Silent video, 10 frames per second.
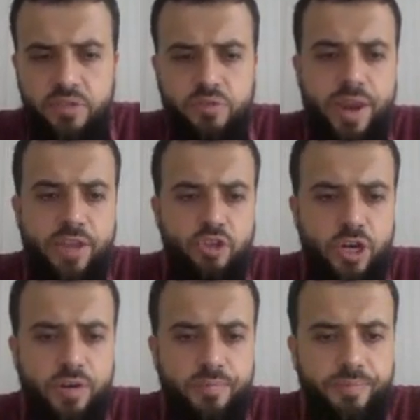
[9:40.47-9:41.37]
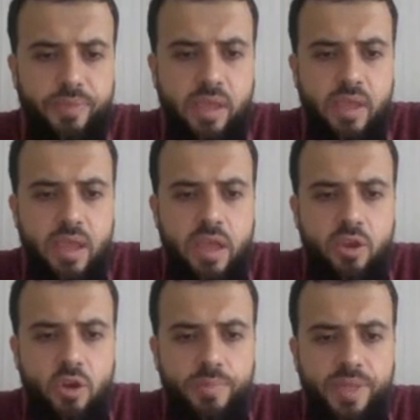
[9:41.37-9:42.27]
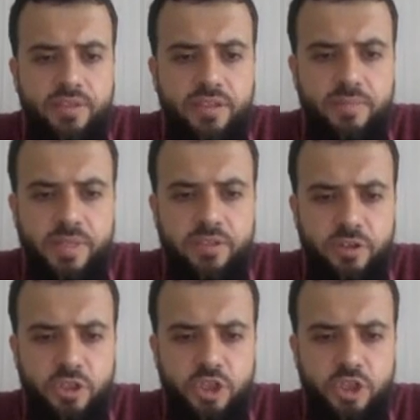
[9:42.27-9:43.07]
stranger. Commented Mr.